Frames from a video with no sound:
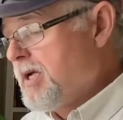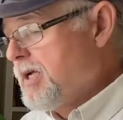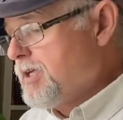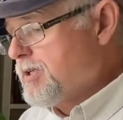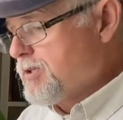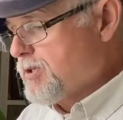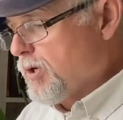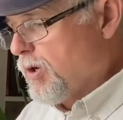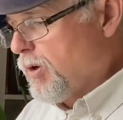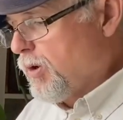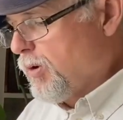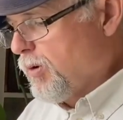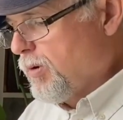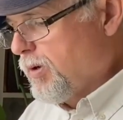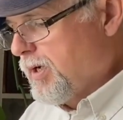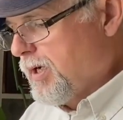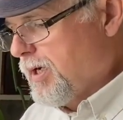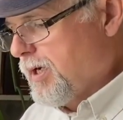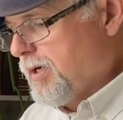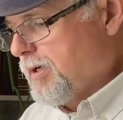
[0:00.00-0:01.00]

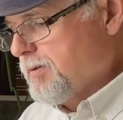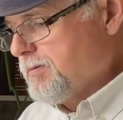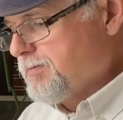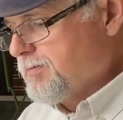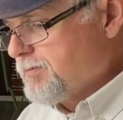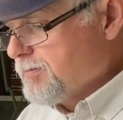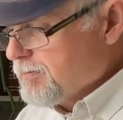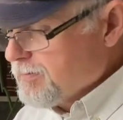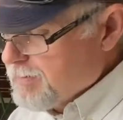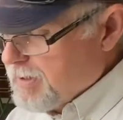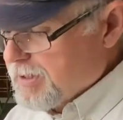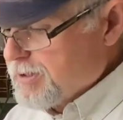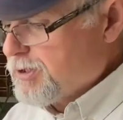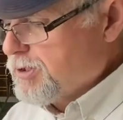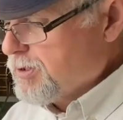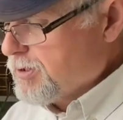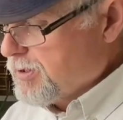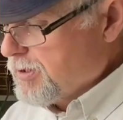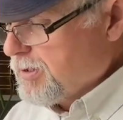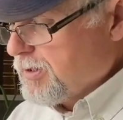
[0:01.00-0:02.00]
So that's
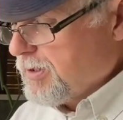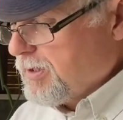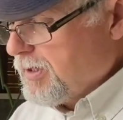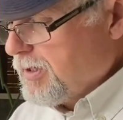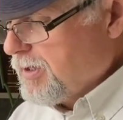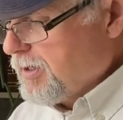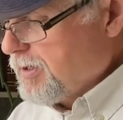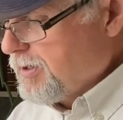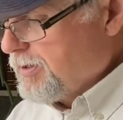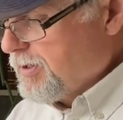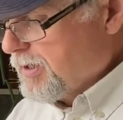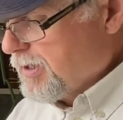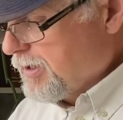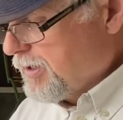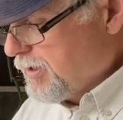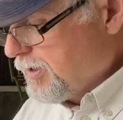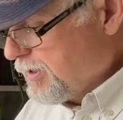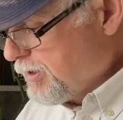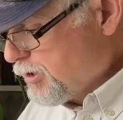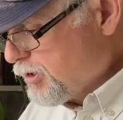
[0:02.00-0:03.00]
just I think
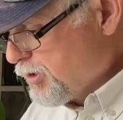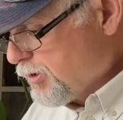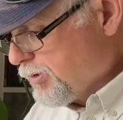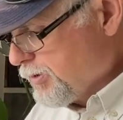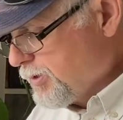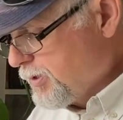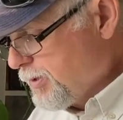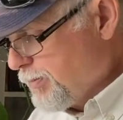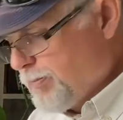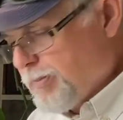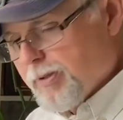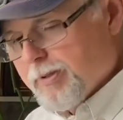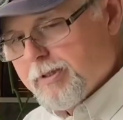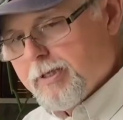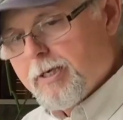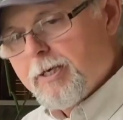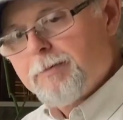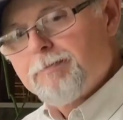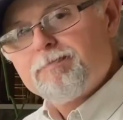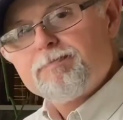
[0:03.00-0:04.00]
an additional tip on
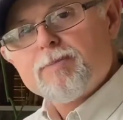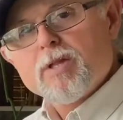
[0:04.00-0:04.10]
that.